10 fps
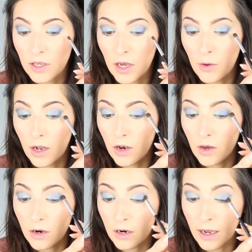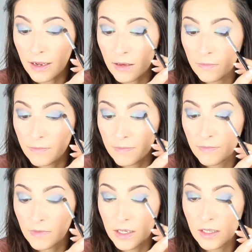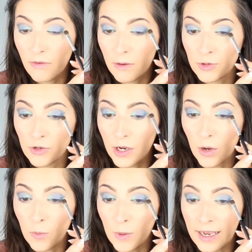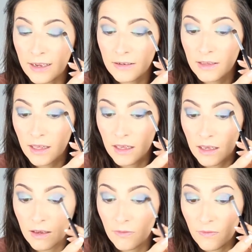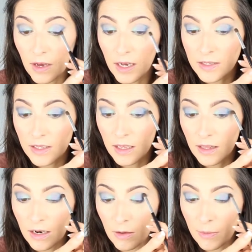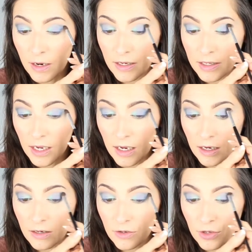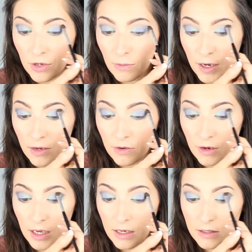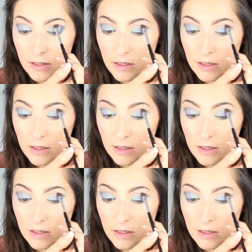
So along, like as if I'm drawing a wing first, and then I'll blend it into my crease.